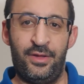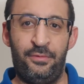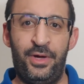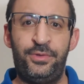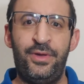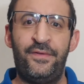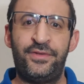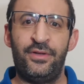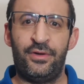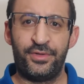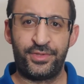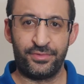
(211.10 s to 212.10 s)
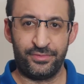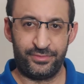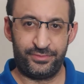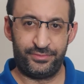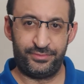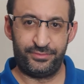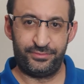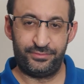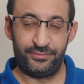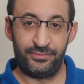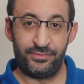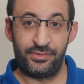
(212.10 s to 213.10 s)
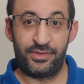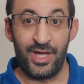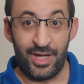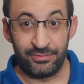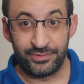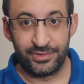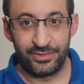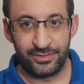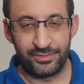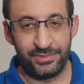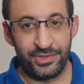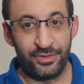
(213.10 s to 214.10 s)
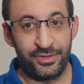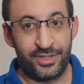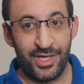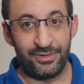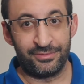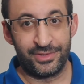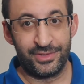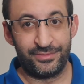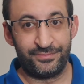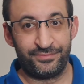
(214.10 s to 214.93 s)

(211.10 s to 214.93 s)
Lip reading: What we have seen also, count, method count.